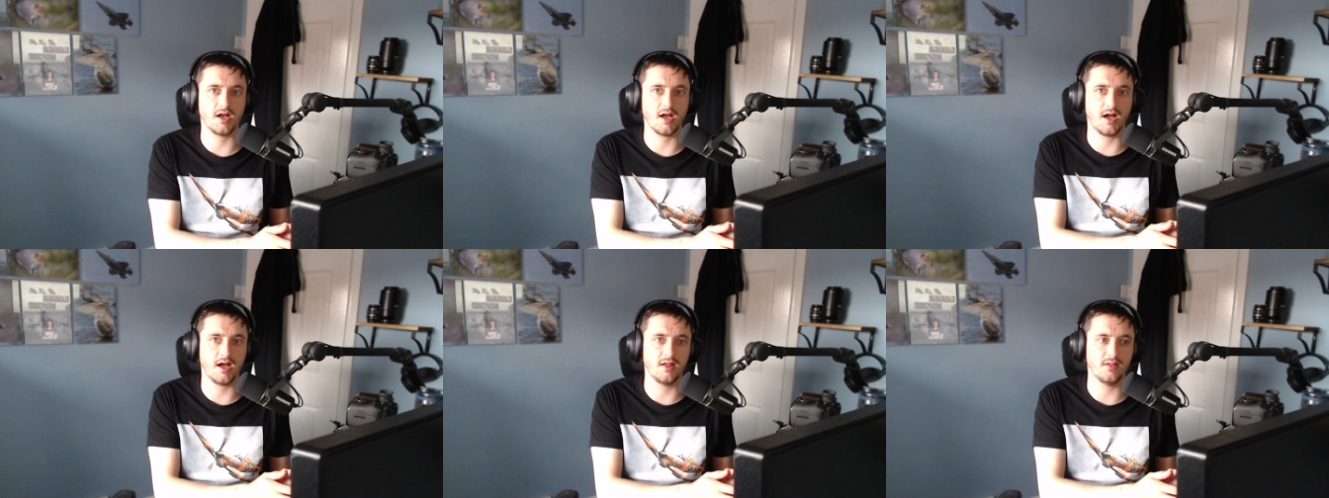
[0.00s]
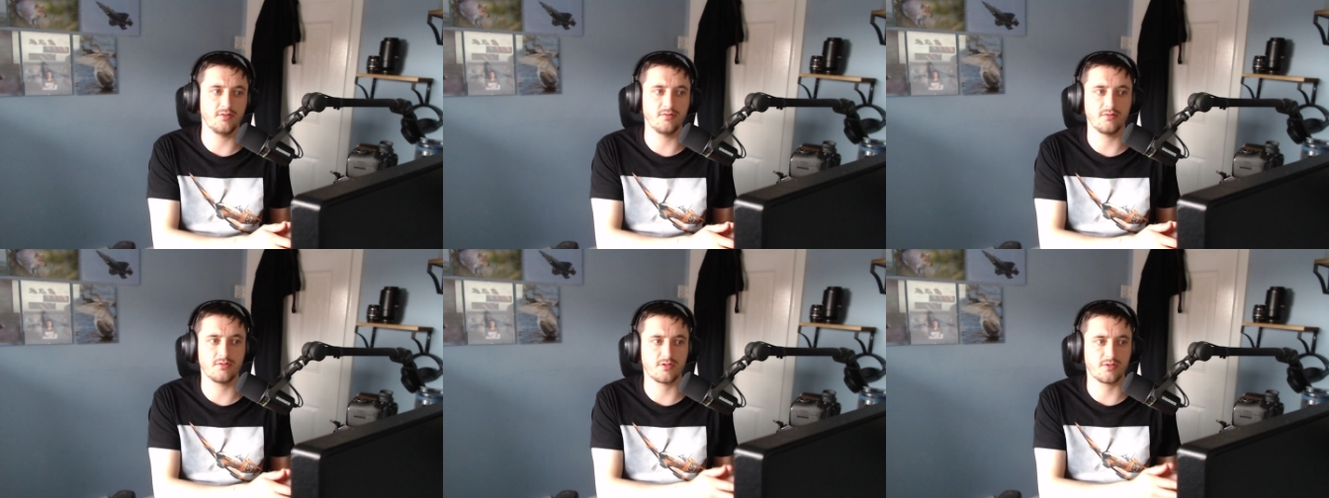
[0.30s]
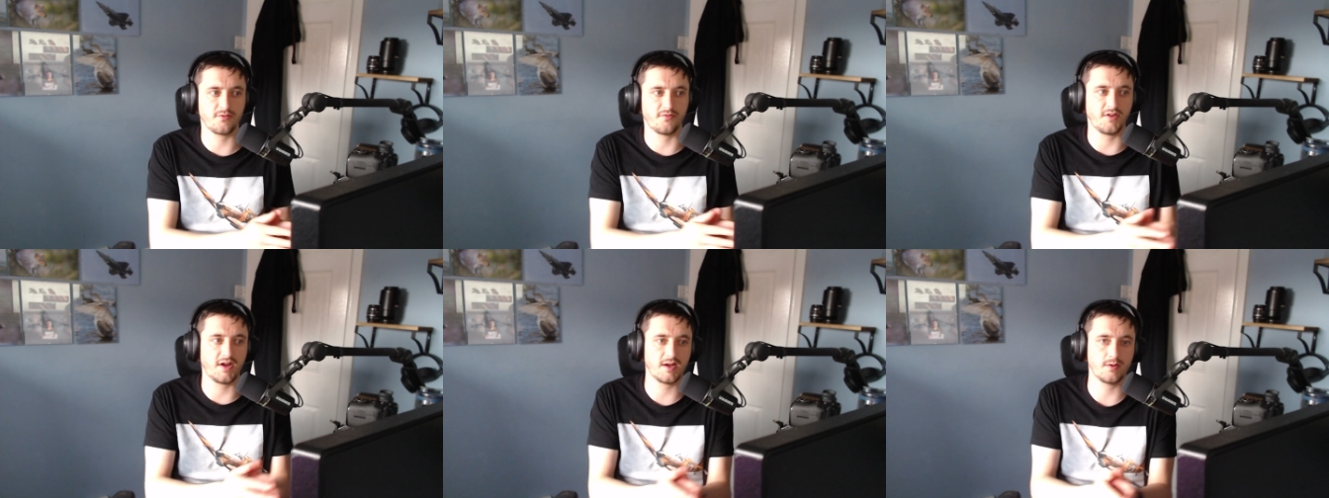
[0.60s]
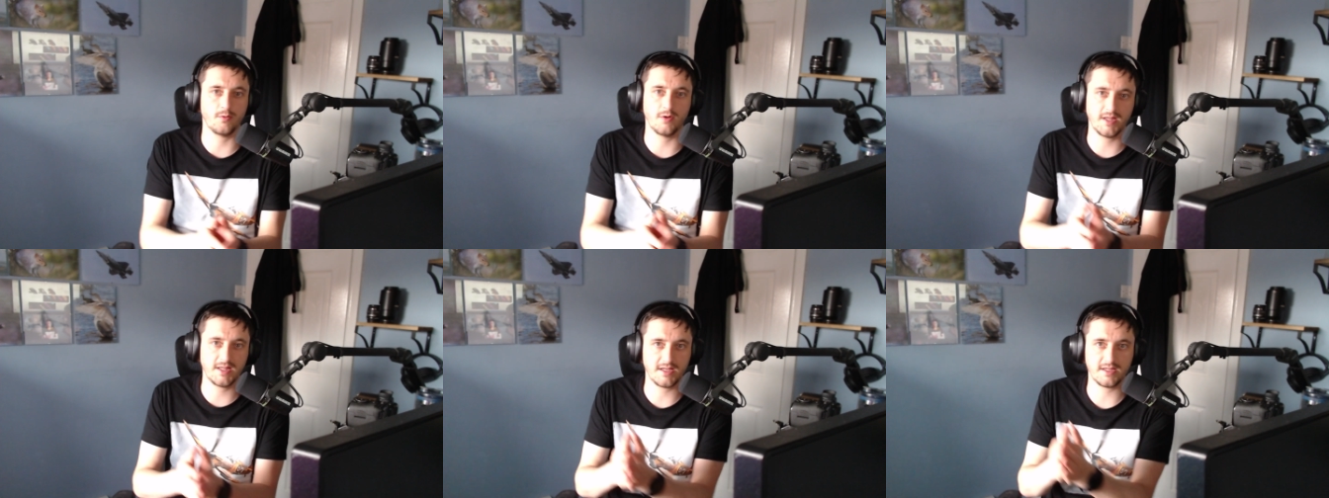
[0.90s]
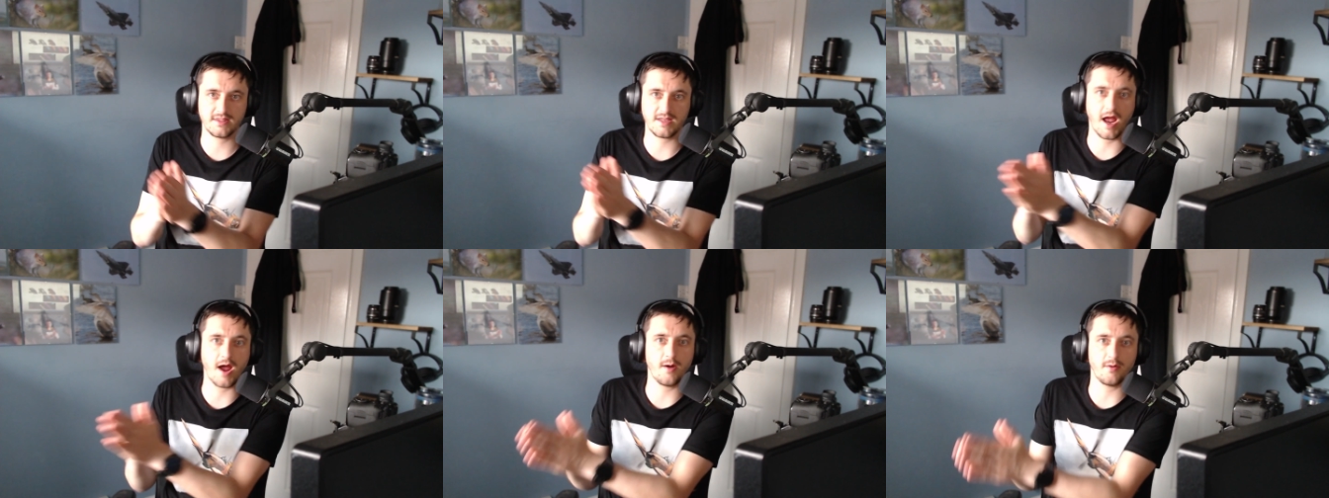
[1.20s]
and the fact when
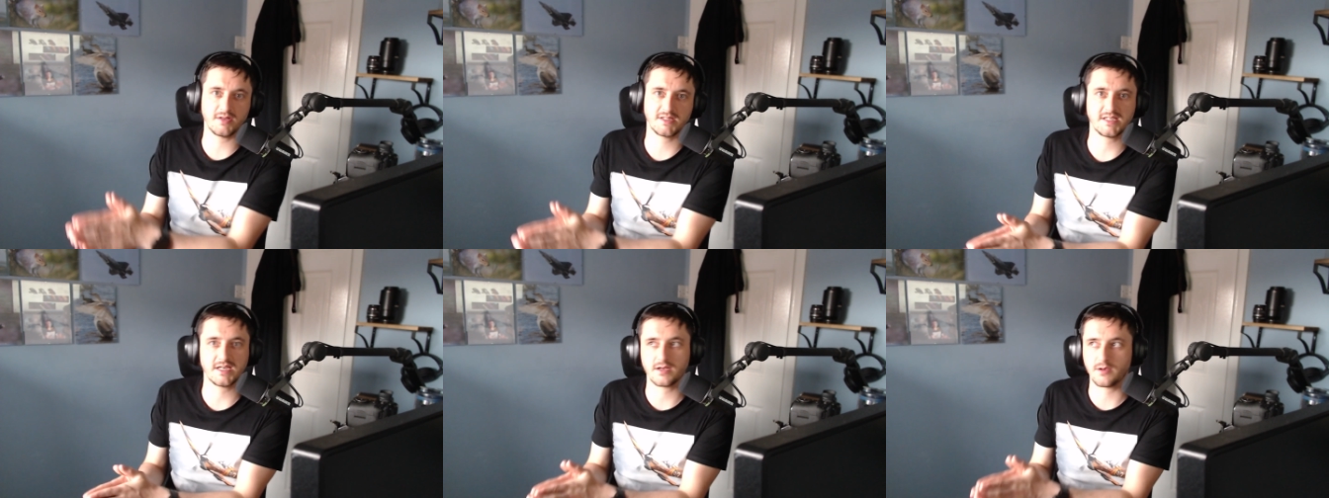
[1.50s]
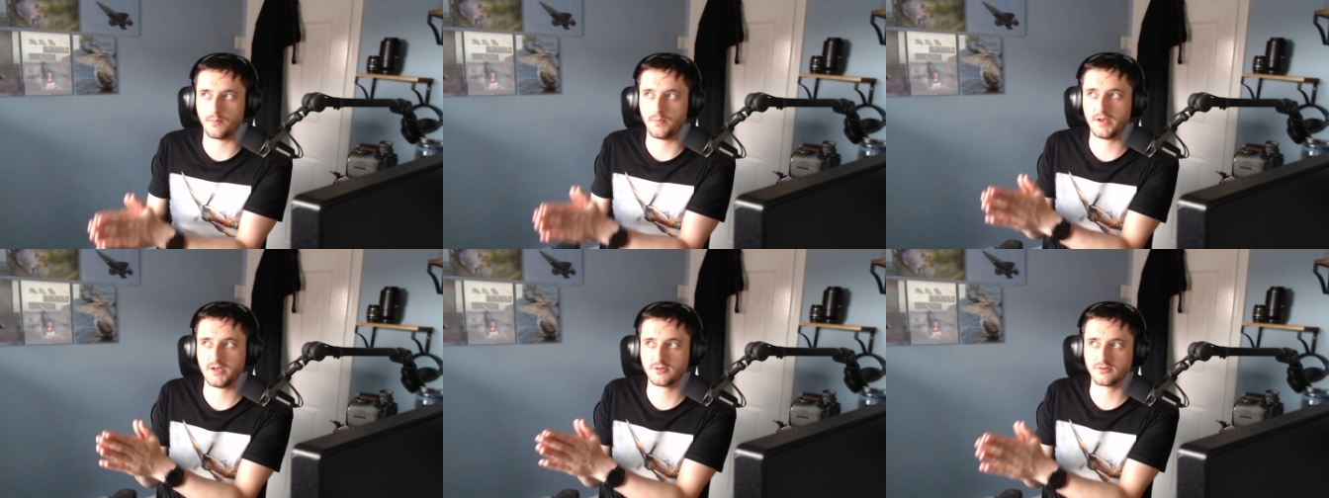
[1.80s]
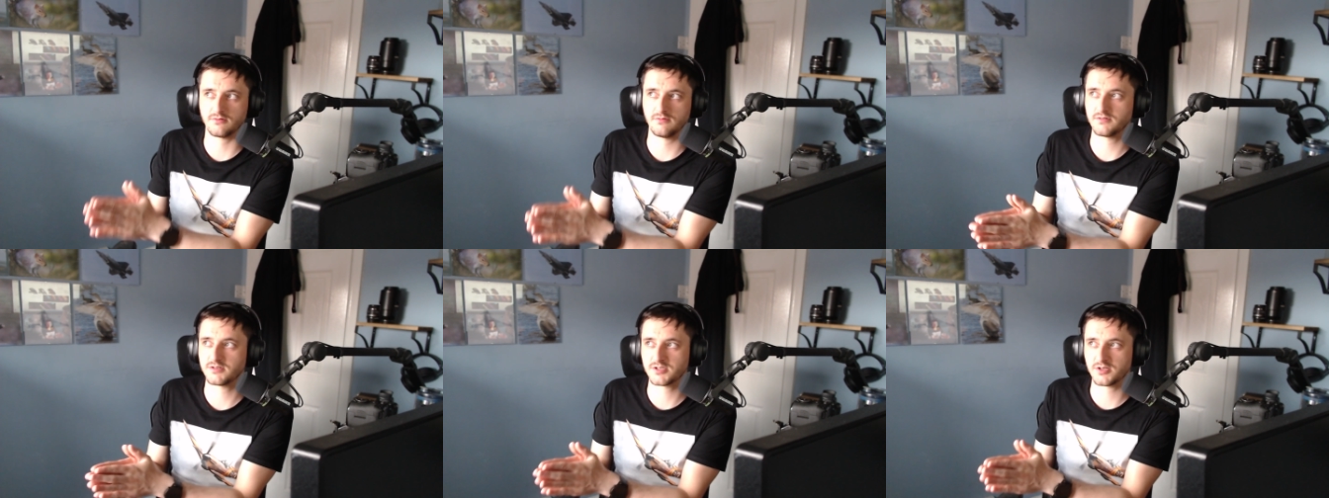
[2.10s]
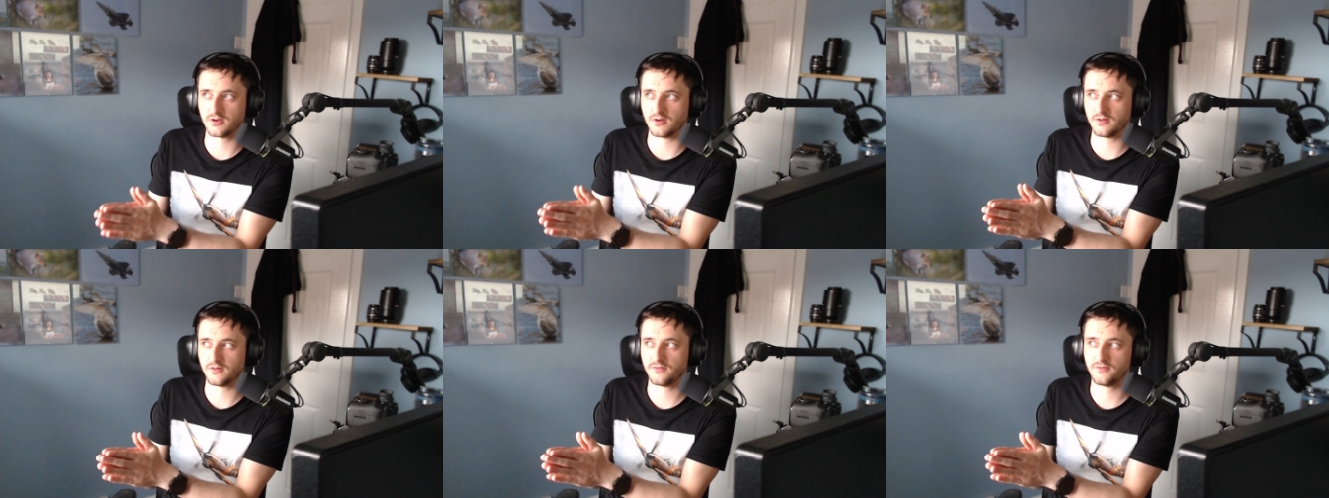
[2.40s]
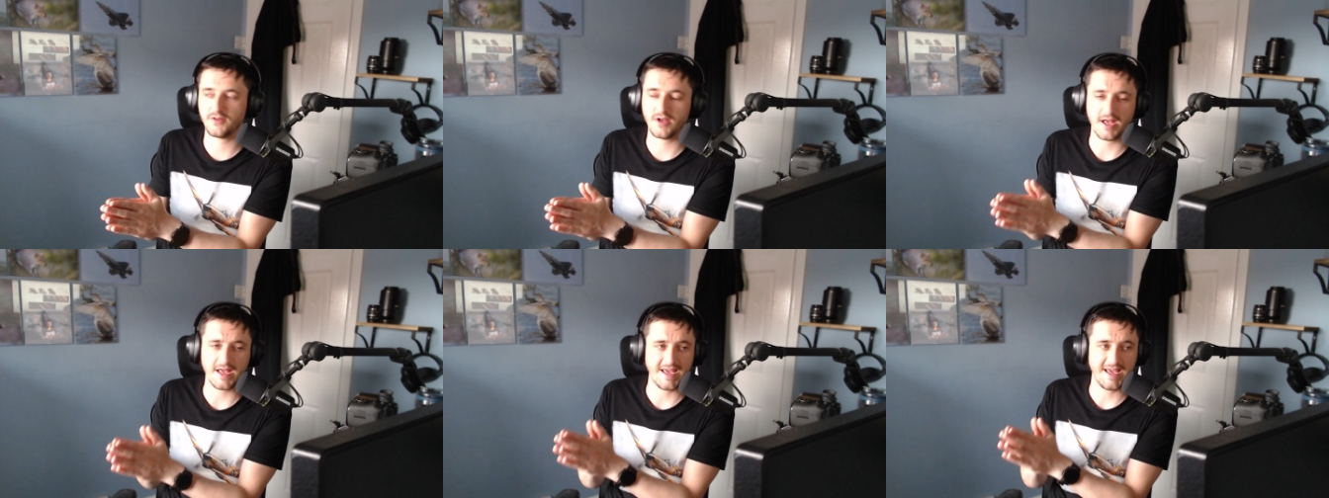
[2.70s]
now I take a picture of stuff,